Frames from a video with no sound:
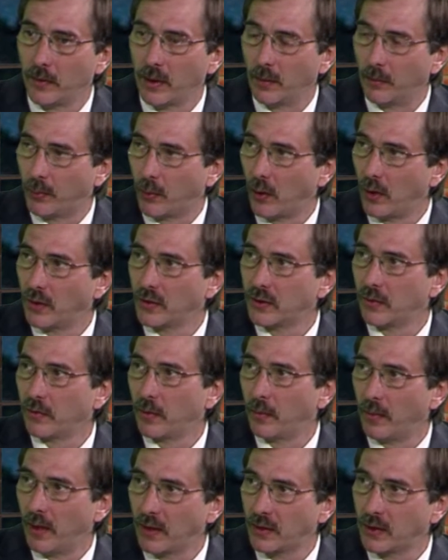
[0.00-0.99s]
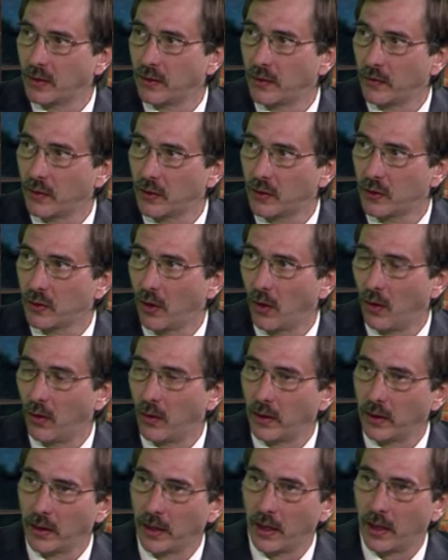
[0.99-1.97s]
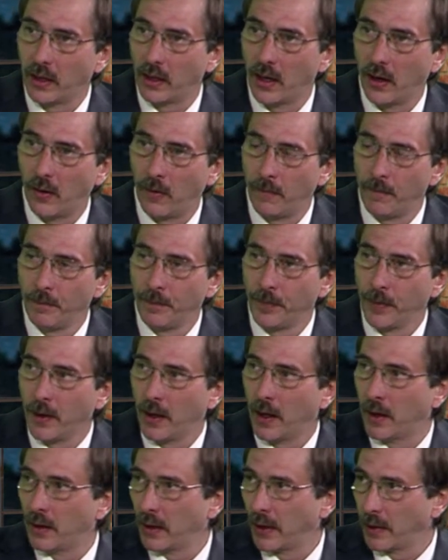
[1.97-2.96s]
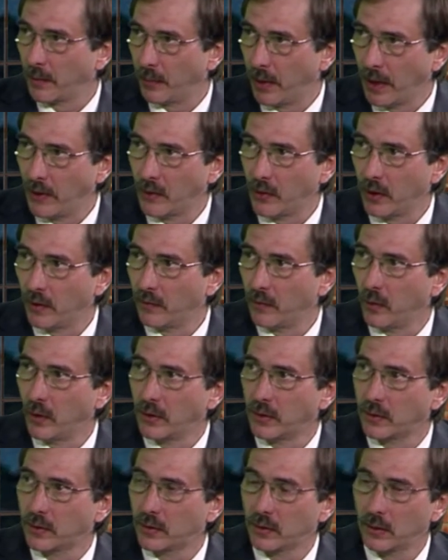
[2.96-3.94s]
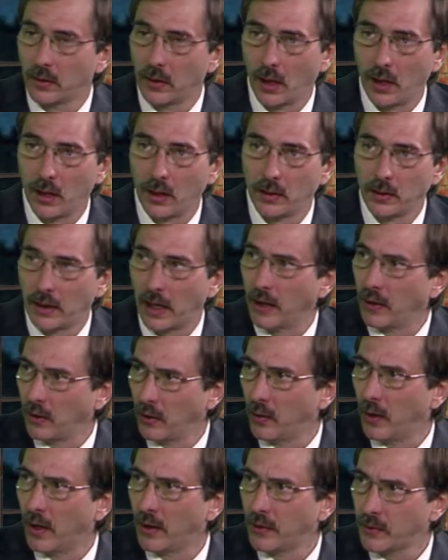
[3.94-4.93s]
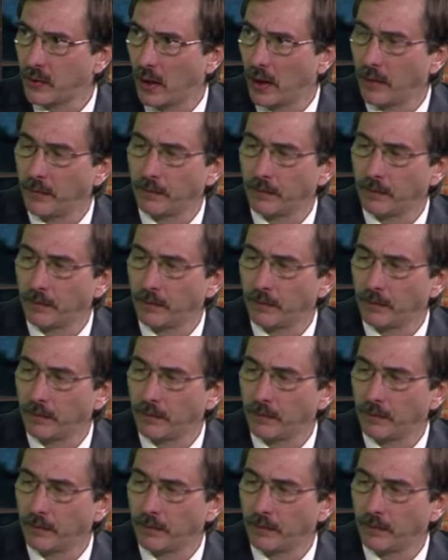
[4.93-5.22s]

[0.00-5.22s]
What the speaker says: importance of the message of the show and getting it out. and like patriotvoice.us, right?